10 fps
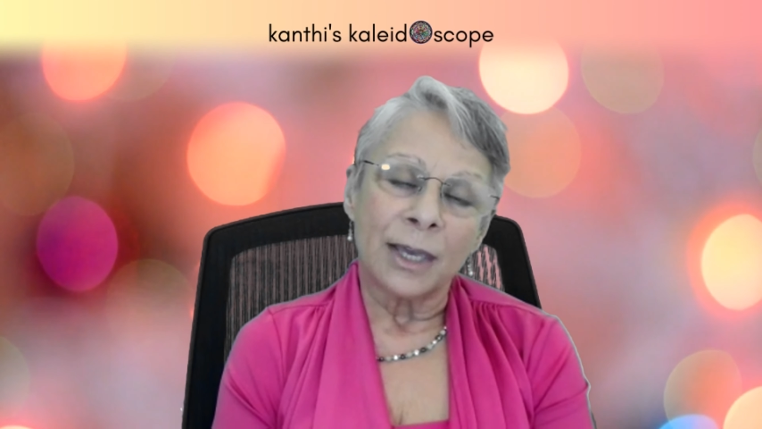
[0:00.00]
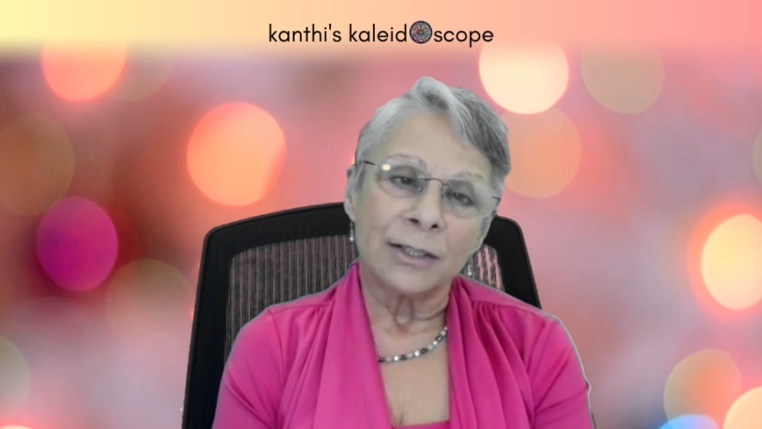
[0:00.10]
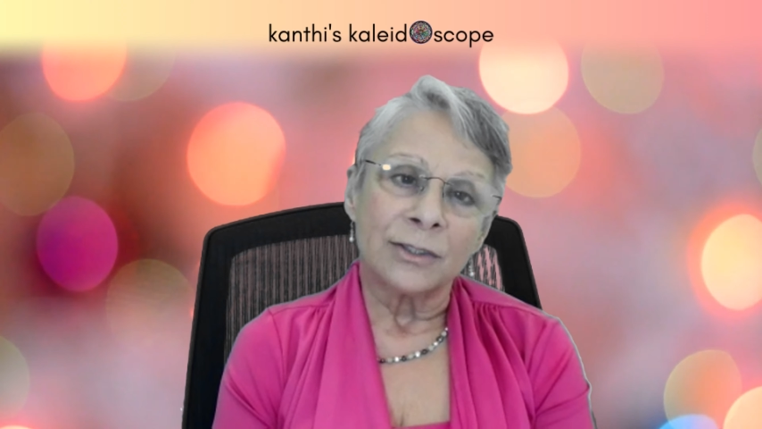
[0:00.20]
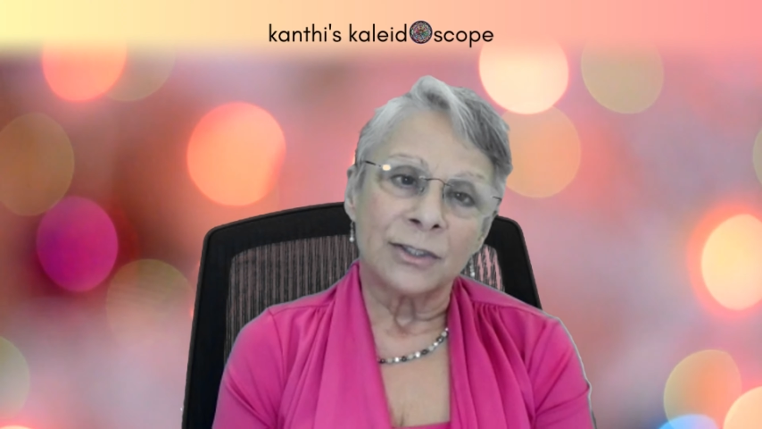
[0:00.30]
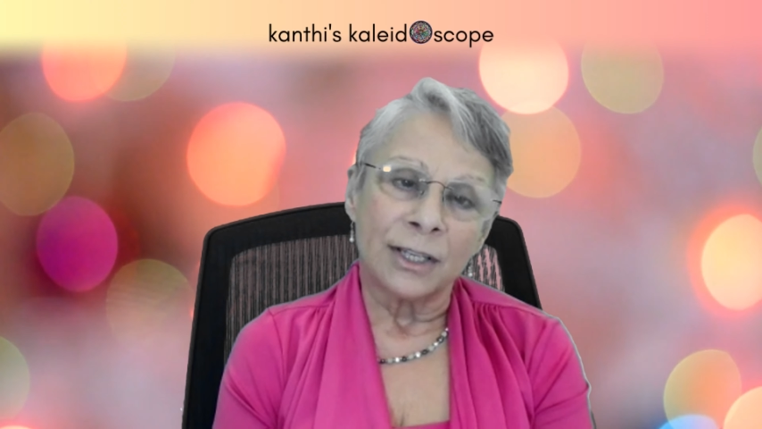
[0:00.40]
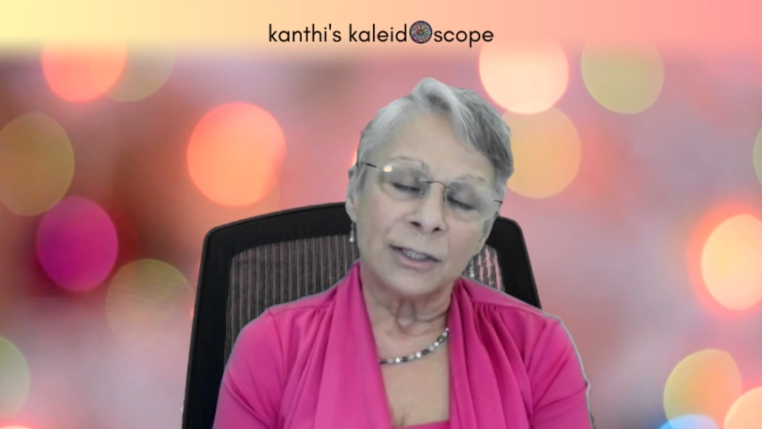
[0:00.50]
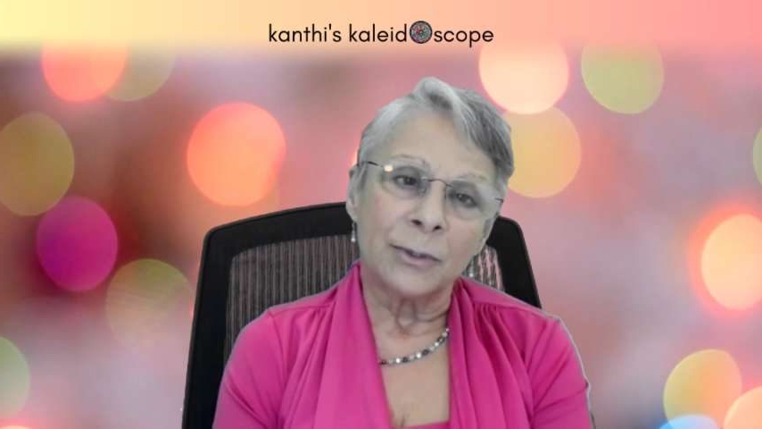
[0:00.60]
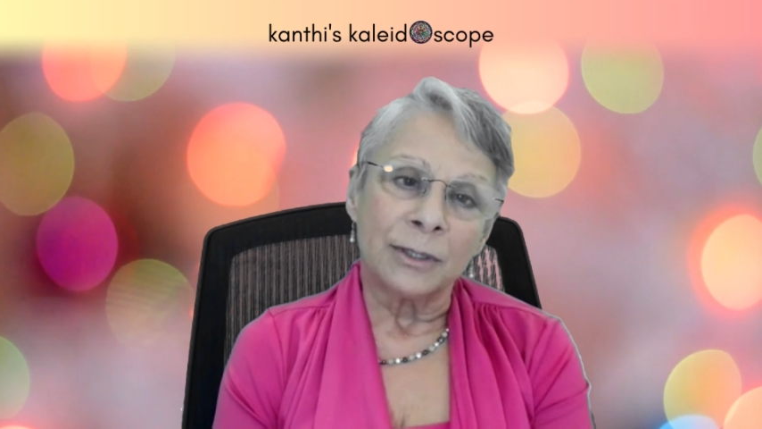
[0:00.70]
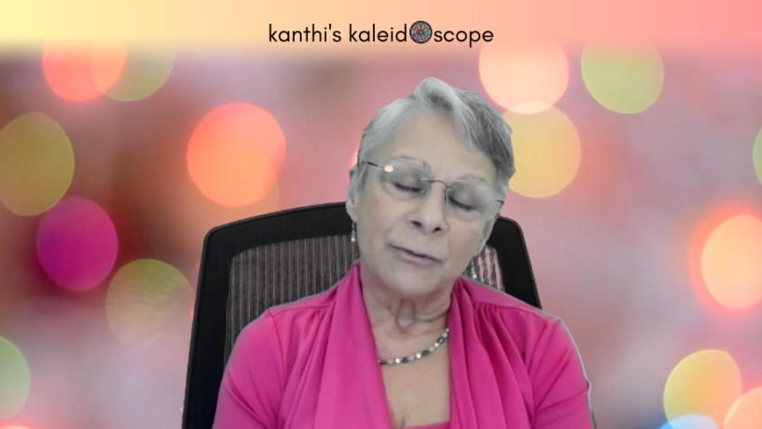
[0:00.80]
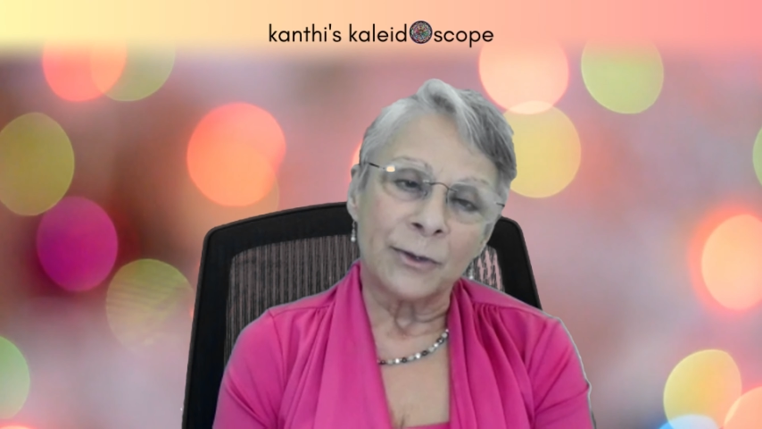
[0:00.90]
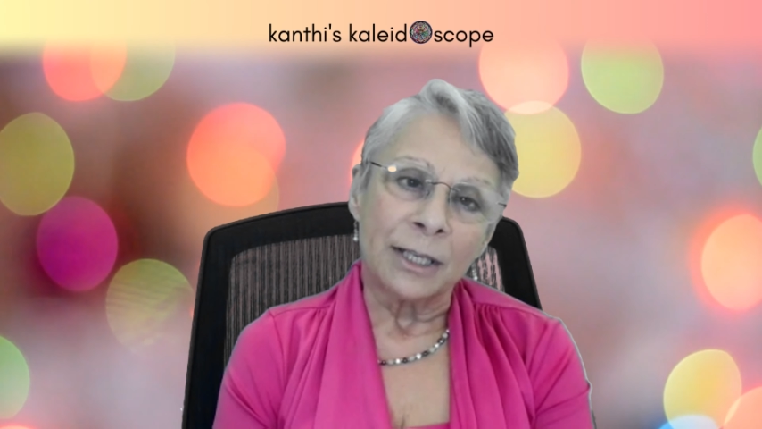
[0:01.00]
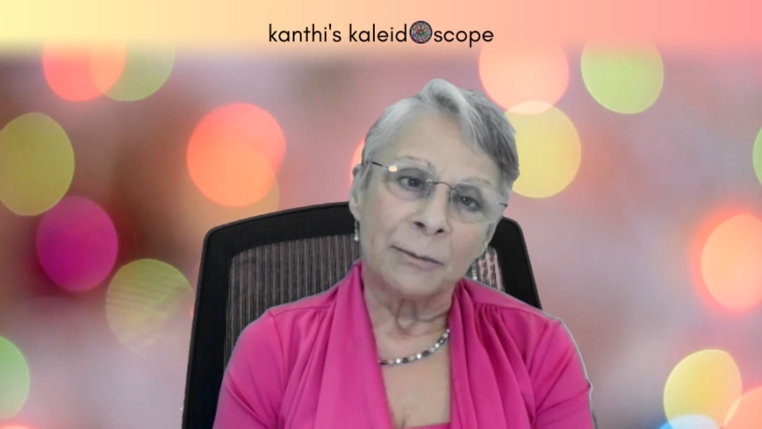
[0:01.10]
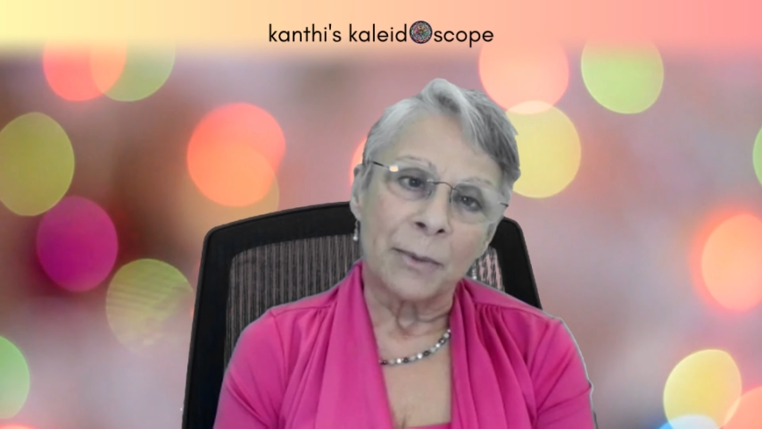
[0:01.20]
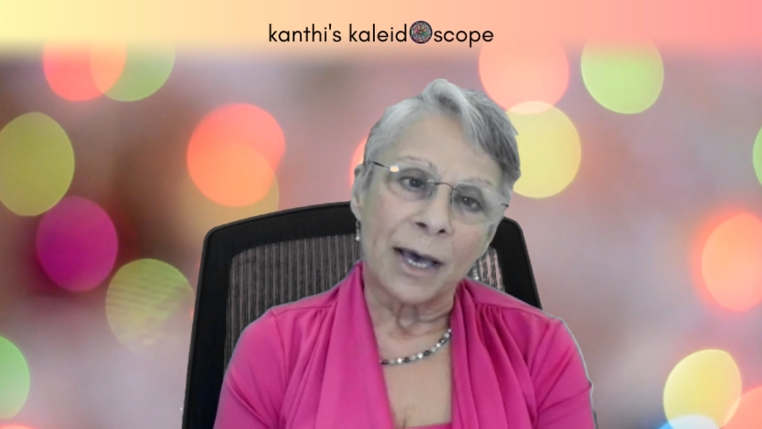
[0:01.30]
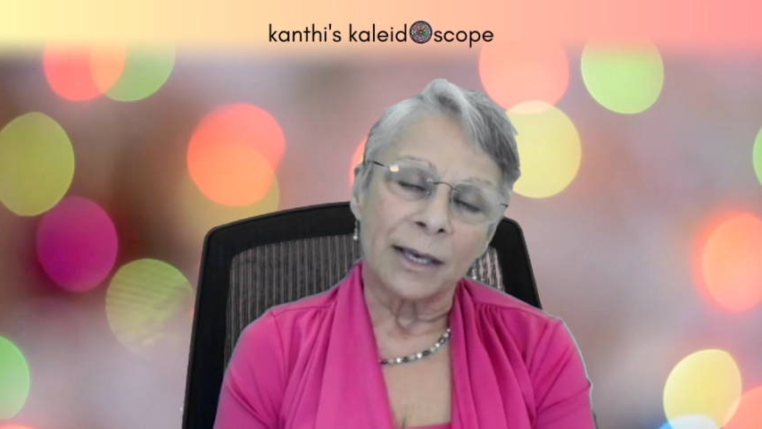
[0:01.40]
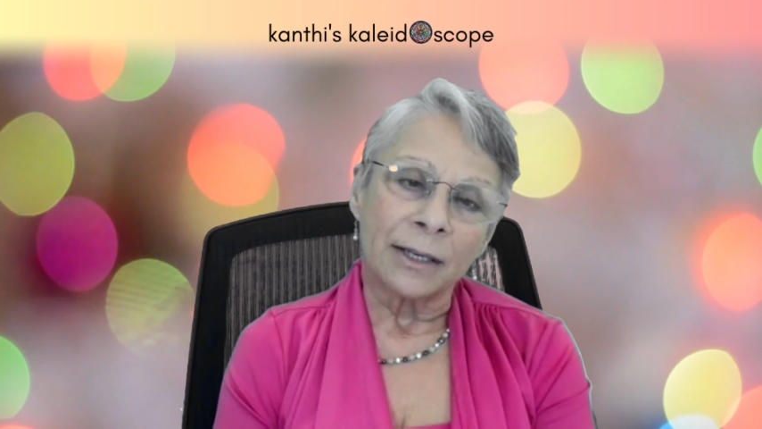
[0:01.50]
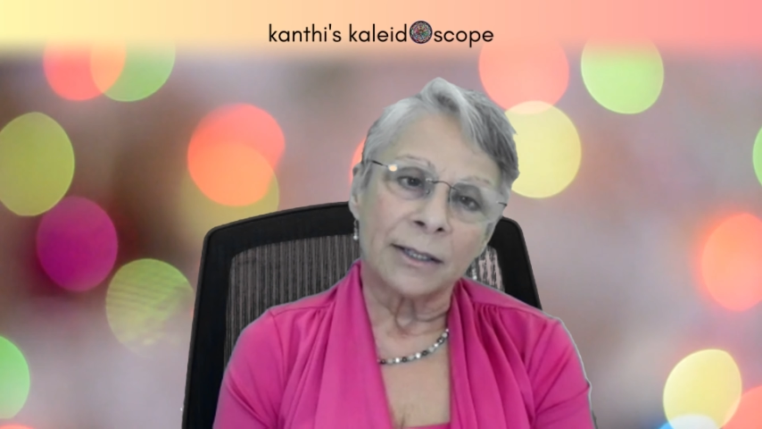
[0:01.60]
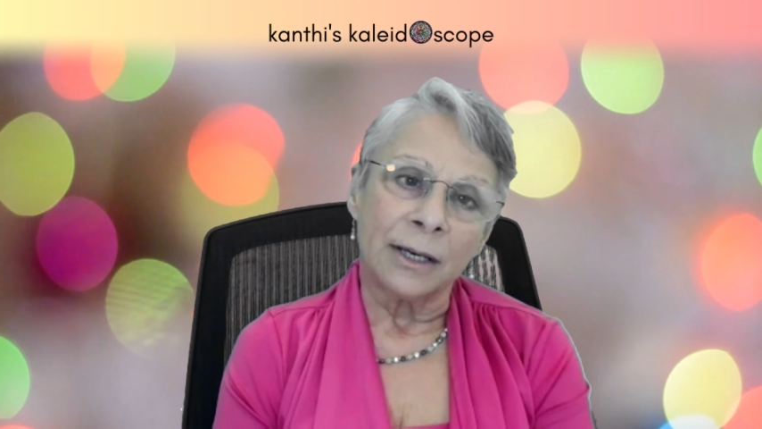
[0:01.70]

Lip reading: get genuine feedback,